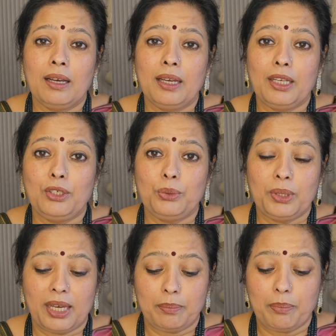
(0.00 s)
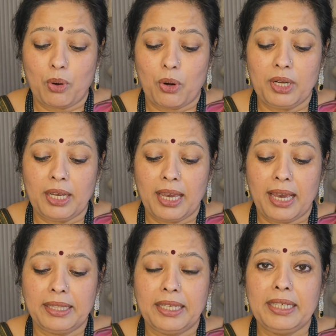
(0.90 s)
into that pond,
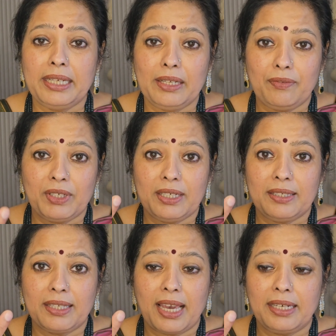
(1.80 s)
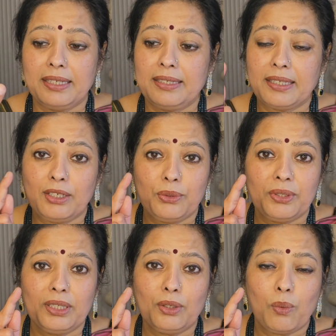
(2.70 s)
and then he lifted his hand and he said, you
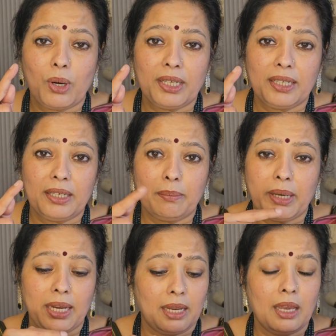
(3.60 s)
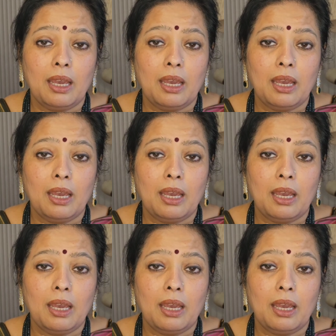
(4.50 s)
see the water in my